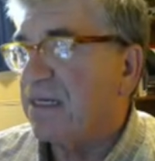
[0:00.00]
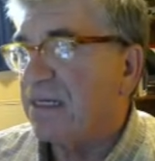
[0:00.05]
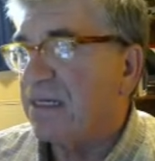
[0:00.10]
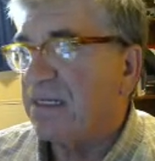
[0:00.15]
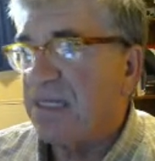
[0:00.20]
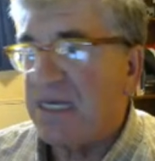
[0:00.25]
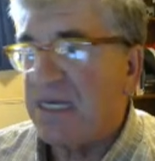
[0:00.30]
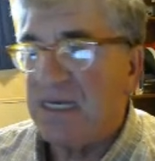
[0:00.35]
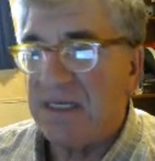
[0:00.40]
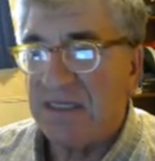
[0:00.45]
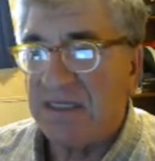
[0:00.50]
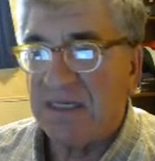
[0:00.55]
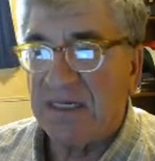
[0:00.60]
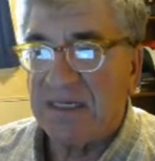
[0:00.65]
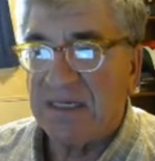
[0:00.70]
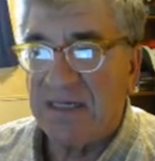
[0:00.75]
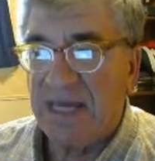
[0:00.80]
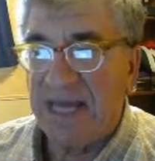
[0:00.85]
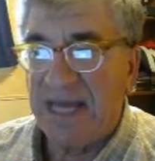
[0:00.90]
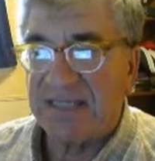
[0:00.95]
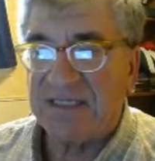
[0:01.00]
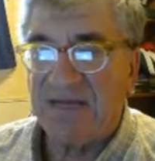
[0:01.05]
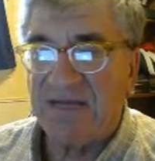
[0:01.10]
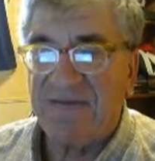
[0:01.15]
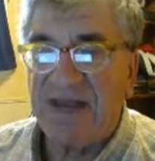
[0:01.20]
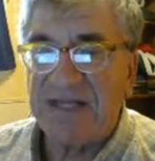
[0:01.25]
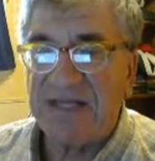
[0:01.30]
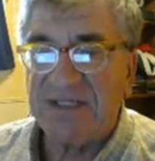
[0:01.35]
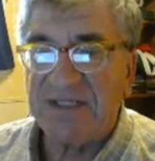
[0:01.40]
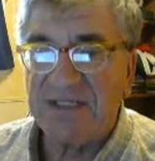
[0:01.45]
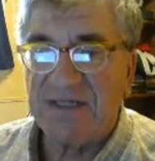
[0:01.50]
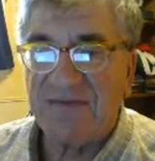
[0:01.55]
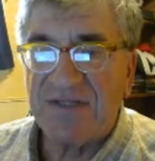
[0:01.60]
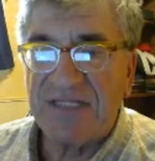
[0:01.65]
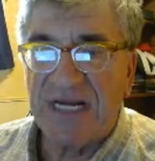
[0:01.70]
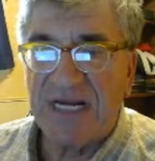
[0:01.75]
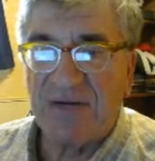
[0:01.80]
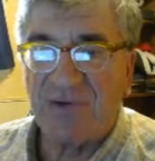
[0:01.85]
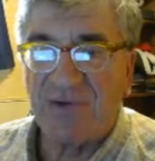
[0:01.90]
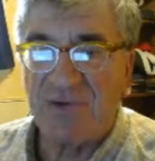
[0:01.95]
the excavation of the
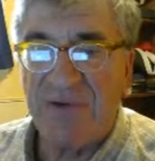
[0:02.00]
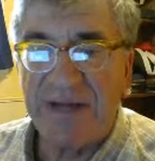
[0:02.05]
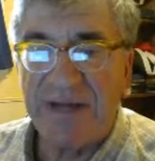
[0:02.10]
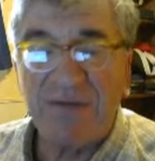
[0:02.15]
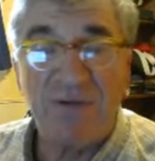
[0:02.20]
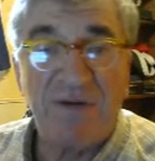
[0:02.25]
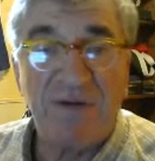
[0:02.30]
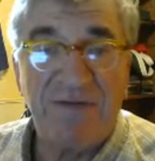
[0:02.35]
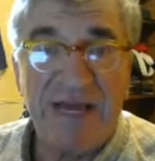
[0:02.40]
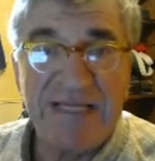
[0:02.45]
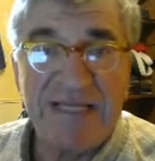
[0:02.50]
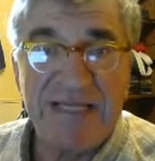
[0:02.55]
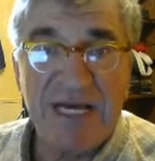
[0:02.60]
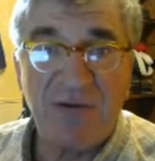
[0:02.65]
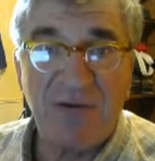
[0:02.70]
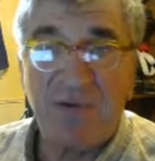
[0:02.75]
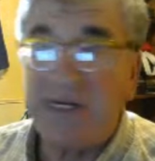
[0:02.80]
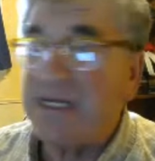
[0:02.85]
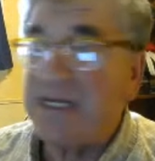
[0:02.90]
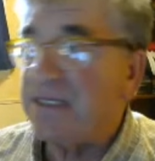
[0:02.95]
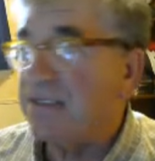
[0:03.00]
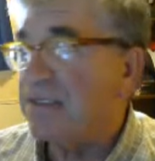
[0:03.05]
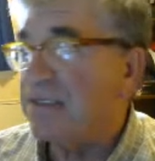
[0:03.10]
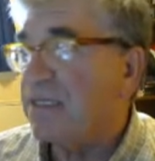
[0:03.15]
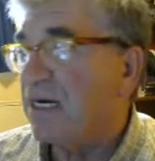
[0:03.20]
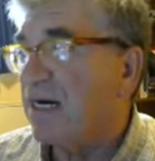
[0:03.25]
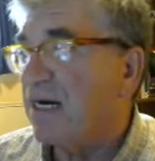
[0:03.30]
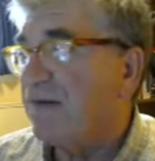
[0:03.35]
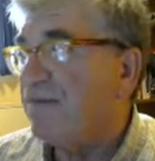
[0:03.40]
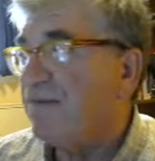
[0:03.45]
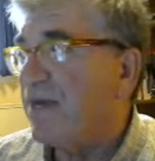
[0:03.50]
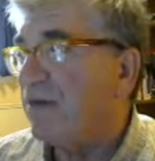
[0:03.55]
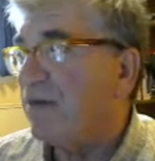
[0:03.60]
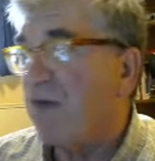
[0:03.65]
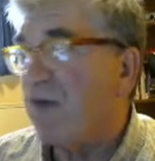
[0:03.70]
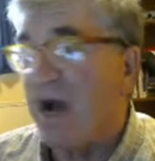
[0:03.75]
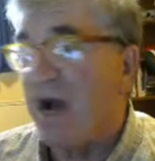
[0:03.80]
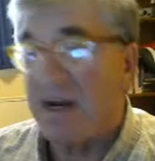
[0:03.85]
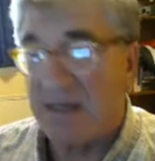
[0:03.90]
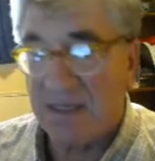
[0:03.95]
General Directorate of Antiquities of
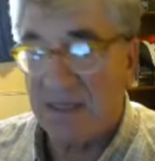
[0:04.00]
Iraq.